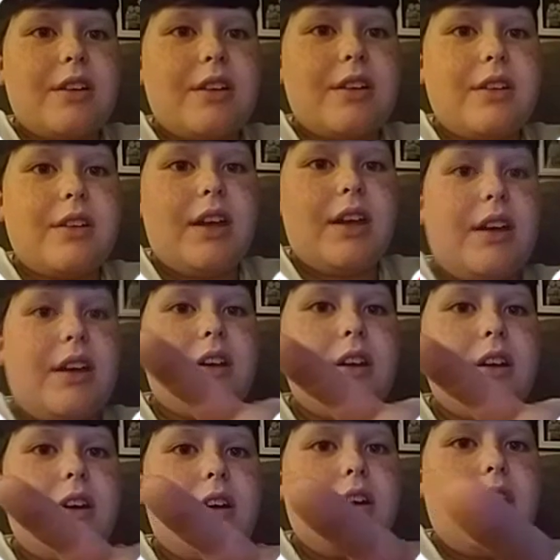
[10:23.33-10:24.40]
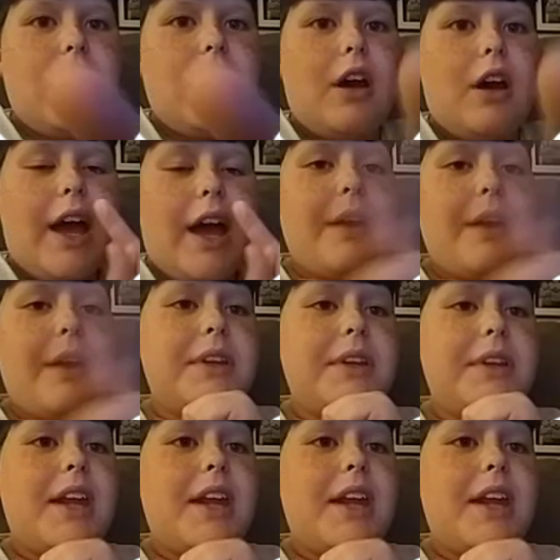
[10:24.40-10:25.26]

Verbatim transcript: And have a lead day,